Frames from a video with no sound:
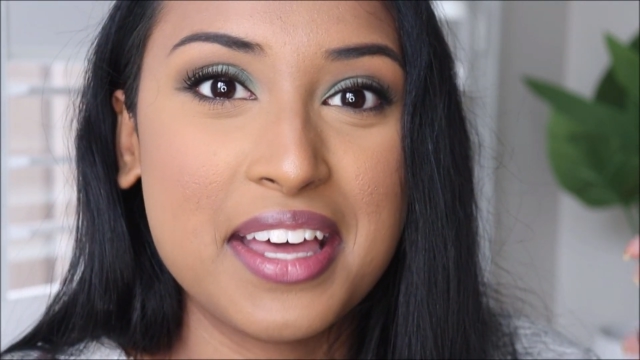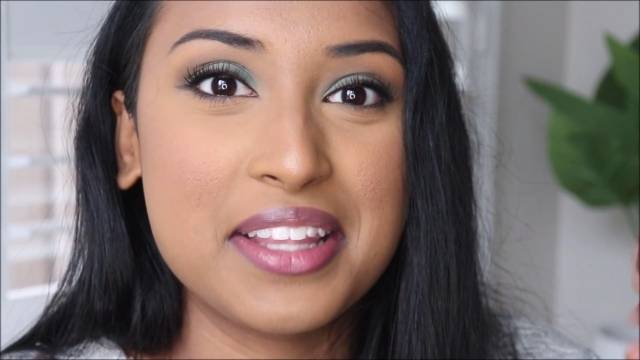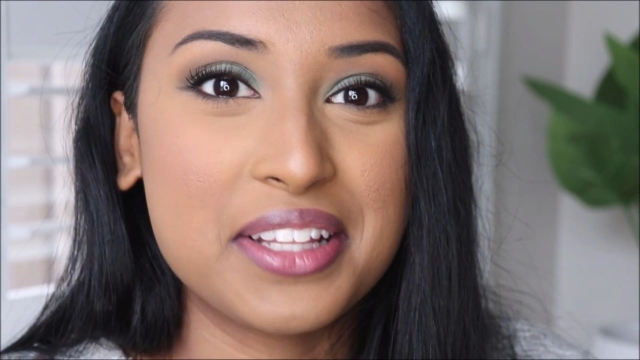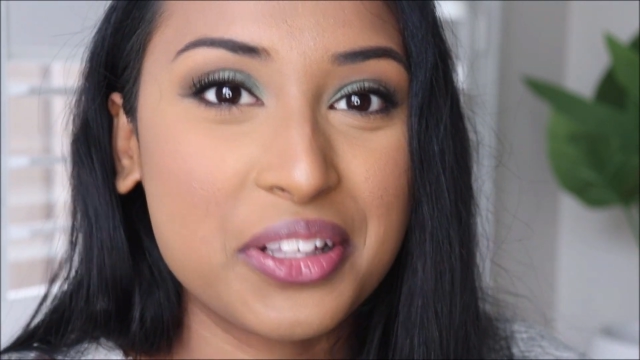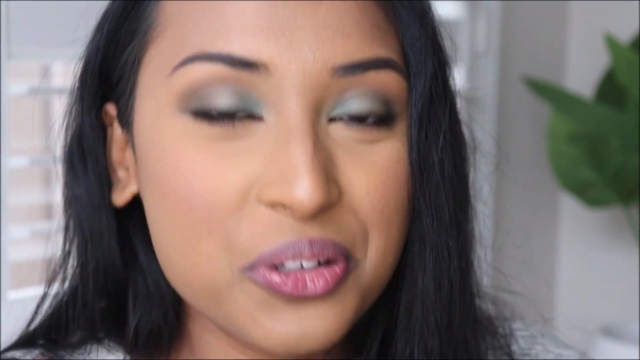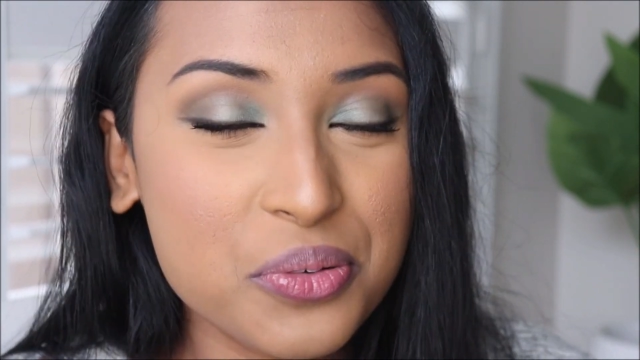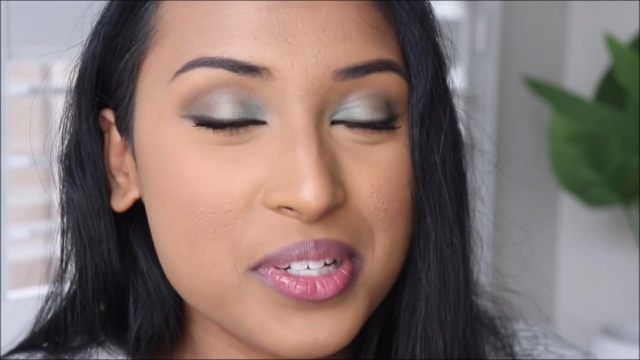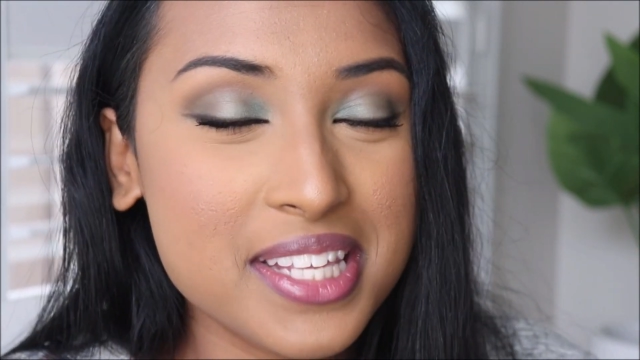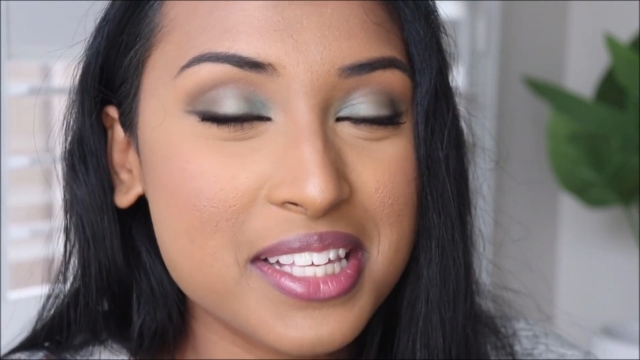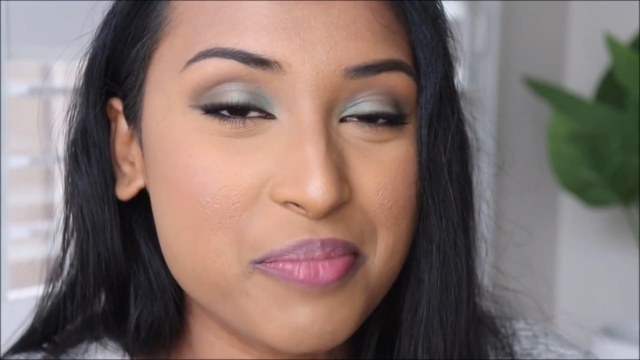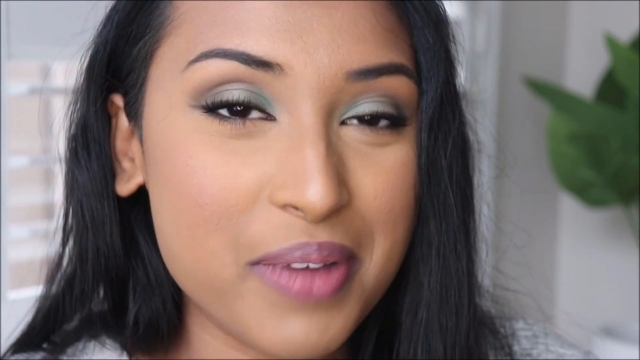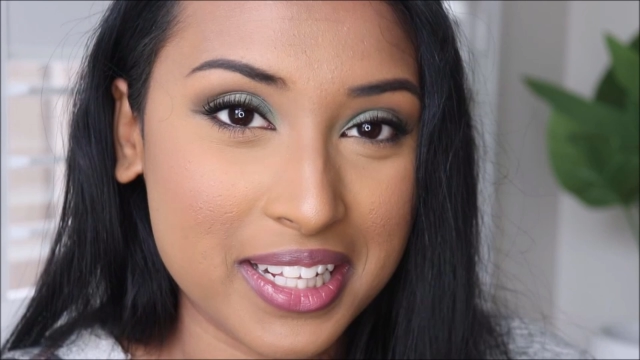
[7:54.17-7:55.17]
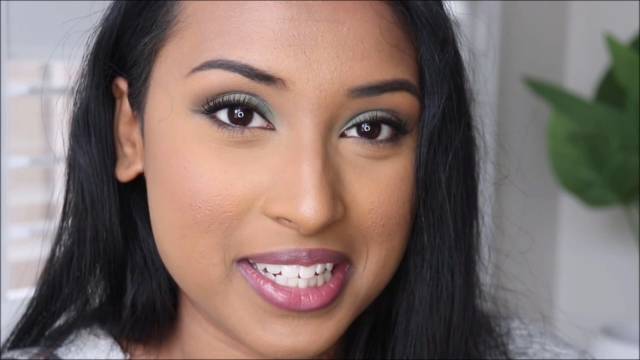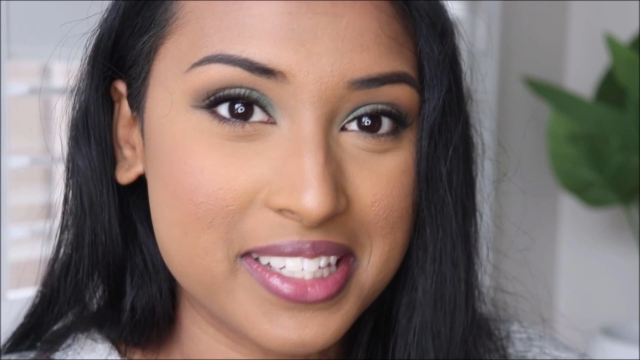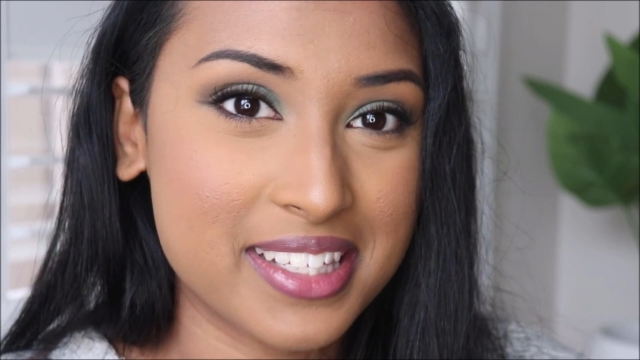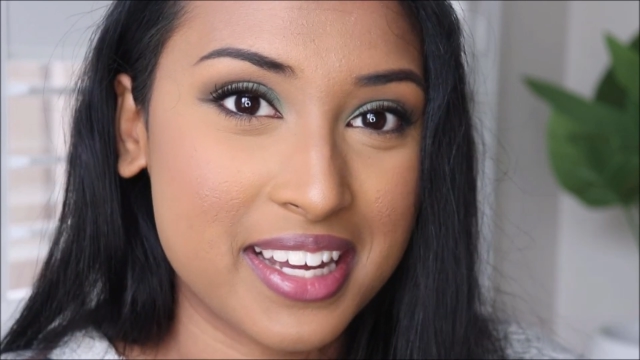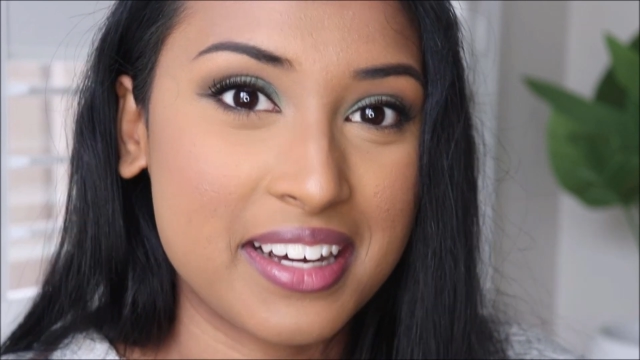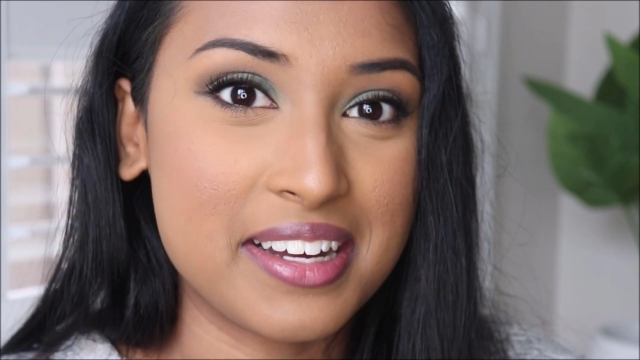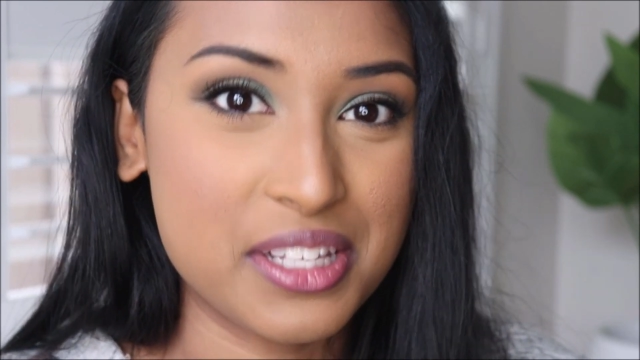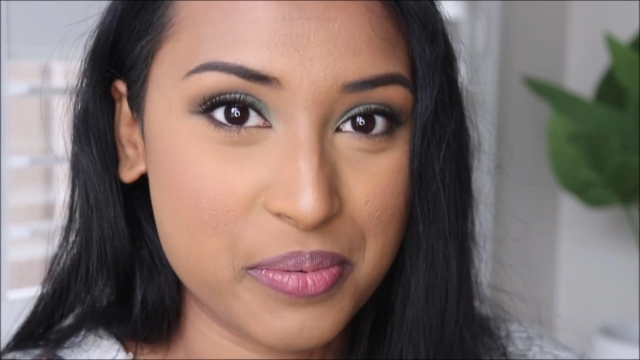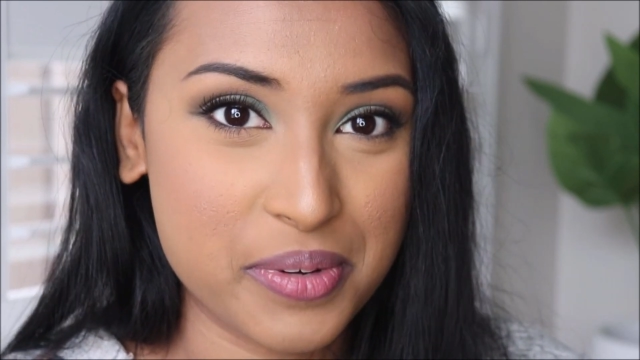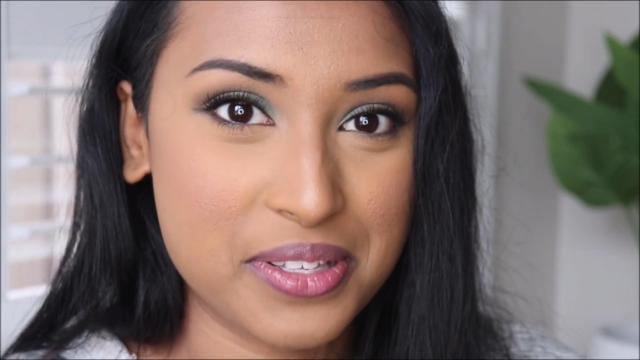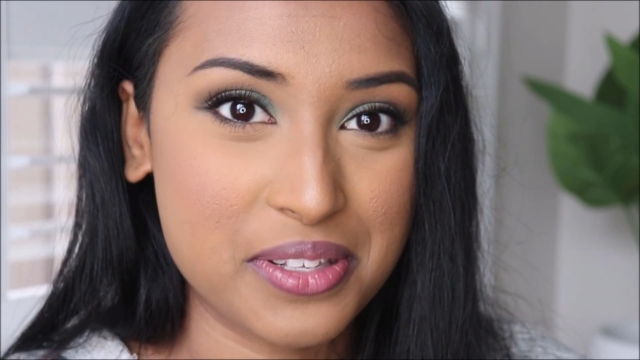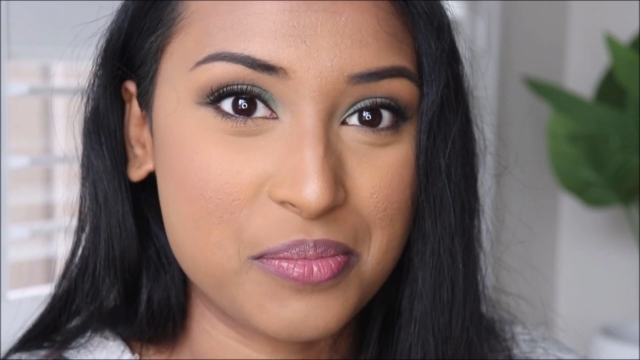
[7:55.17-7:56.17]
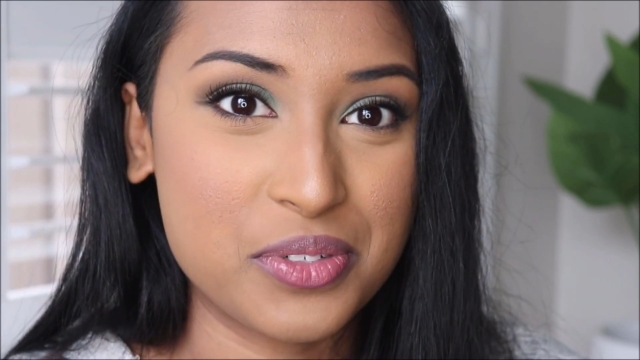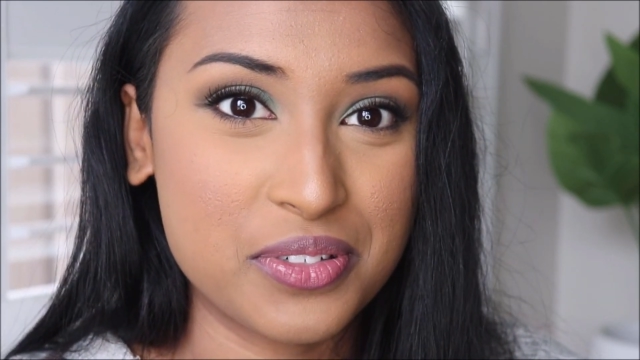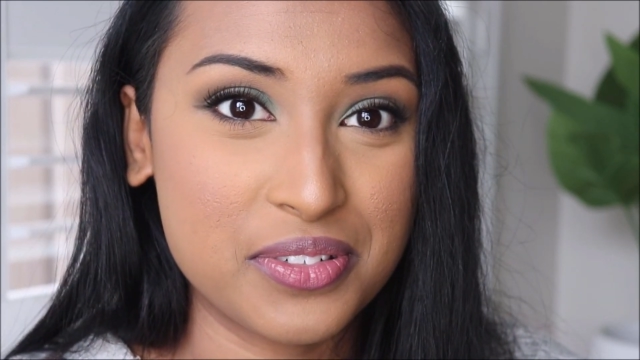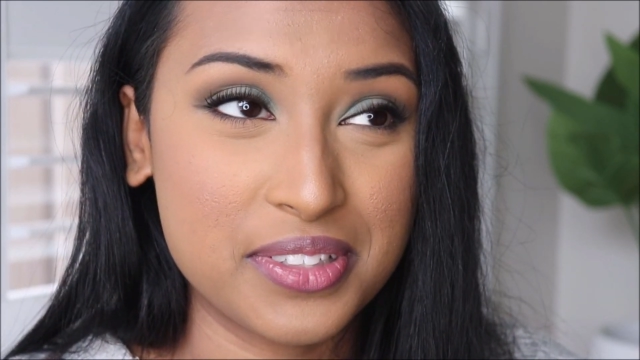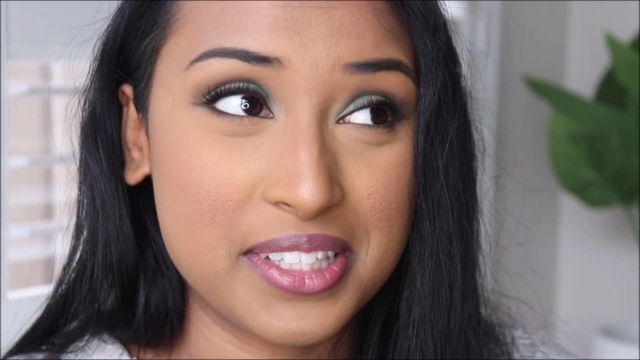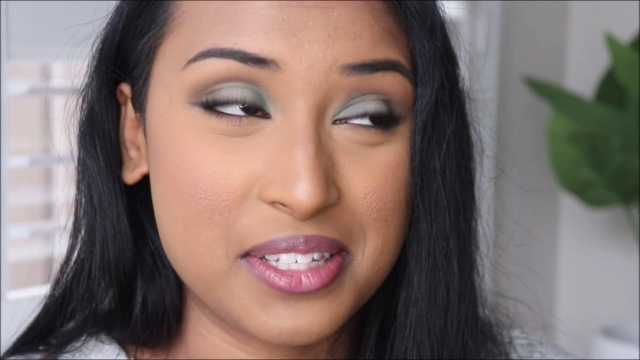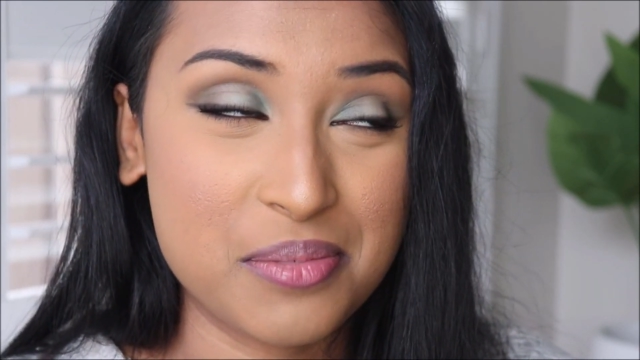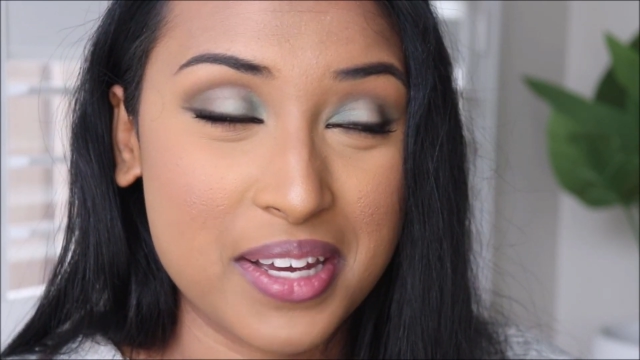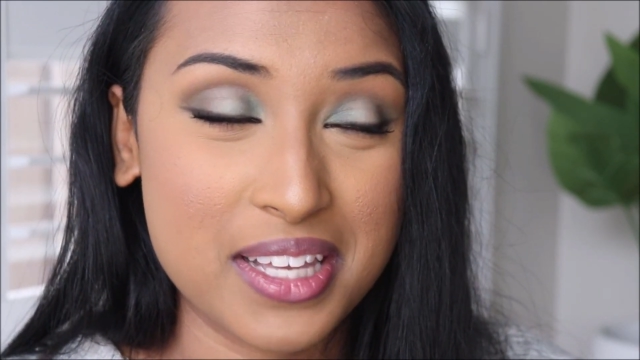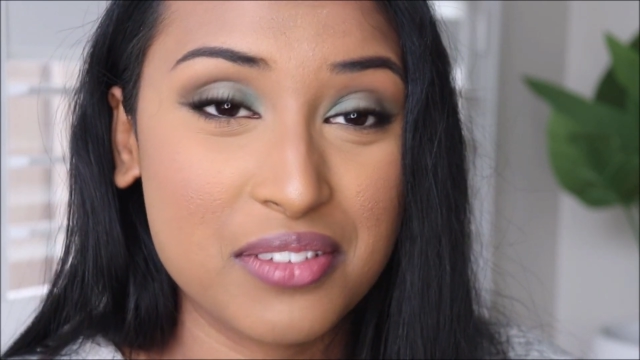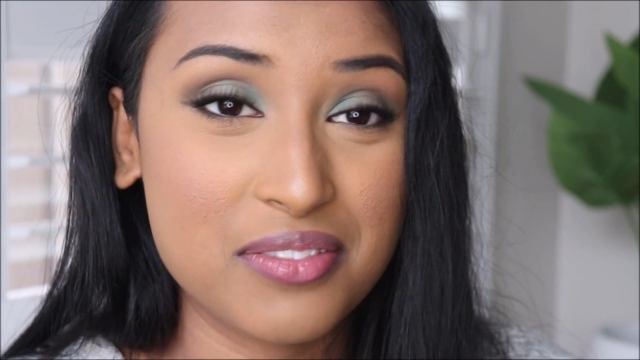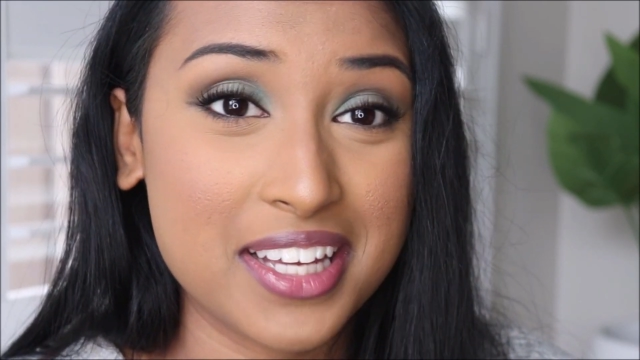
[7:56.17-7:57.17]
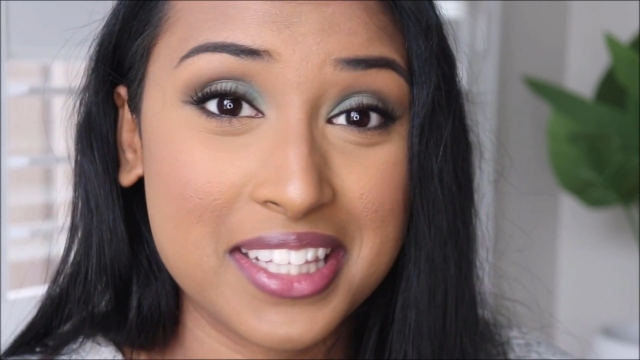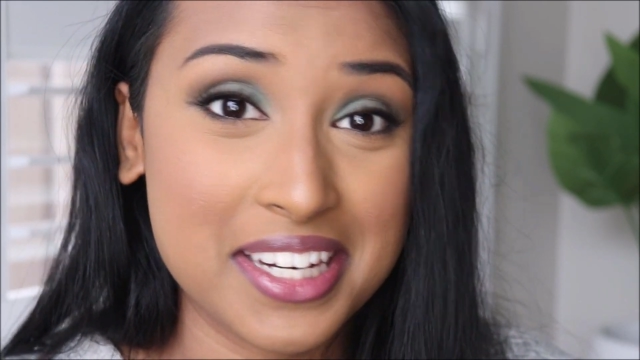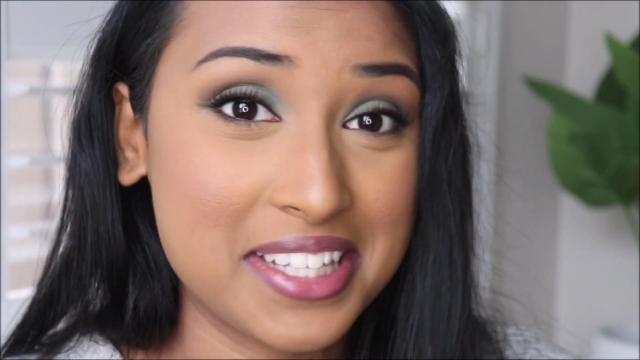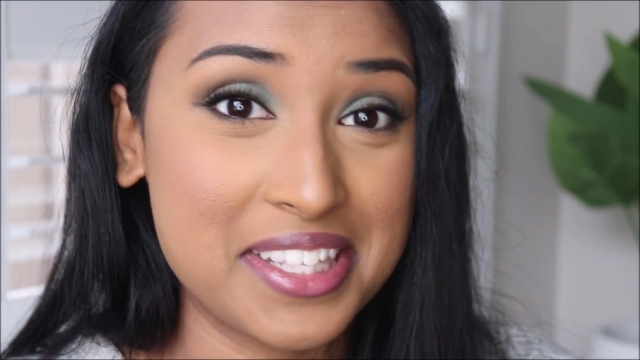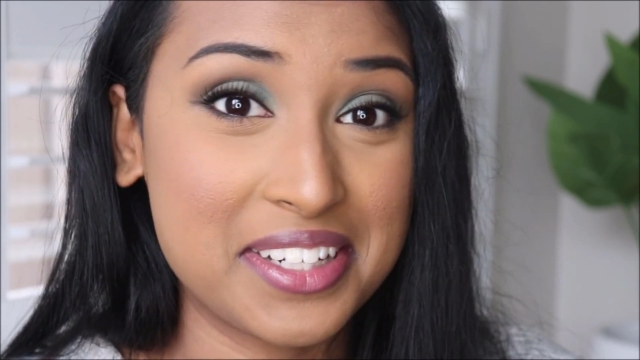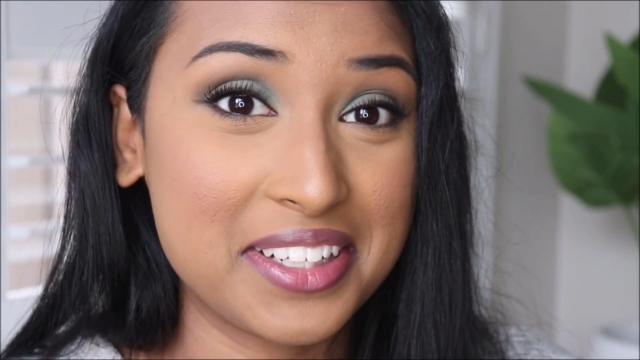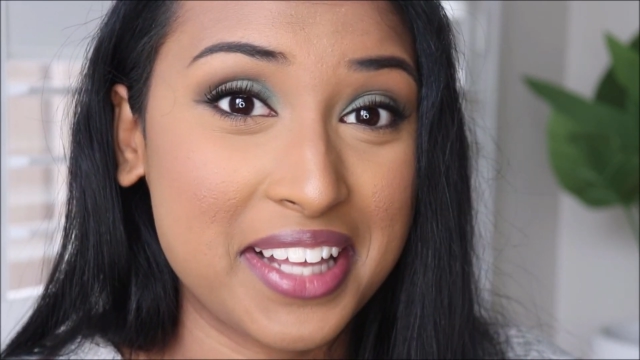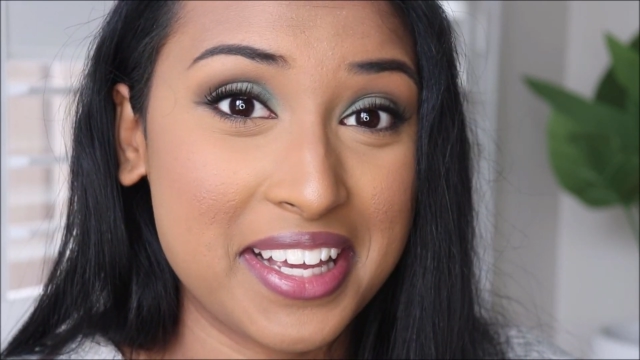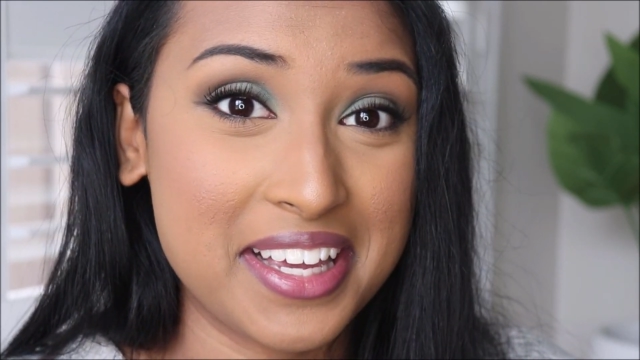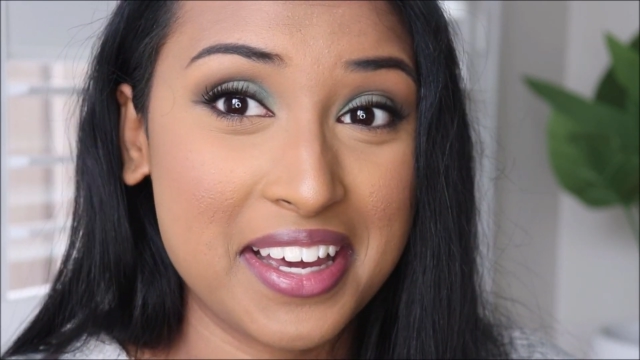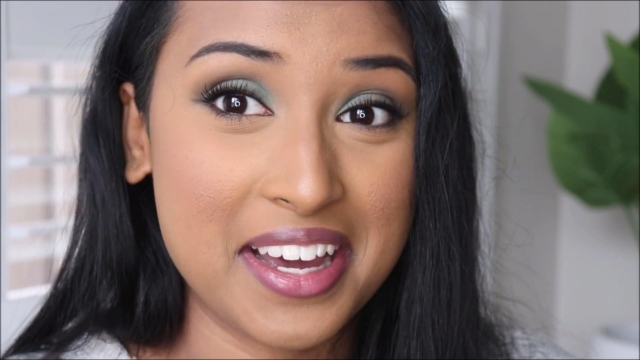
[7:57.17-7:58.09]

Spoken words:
the look was as balanced out as possible, despite the fact that I didn't like it.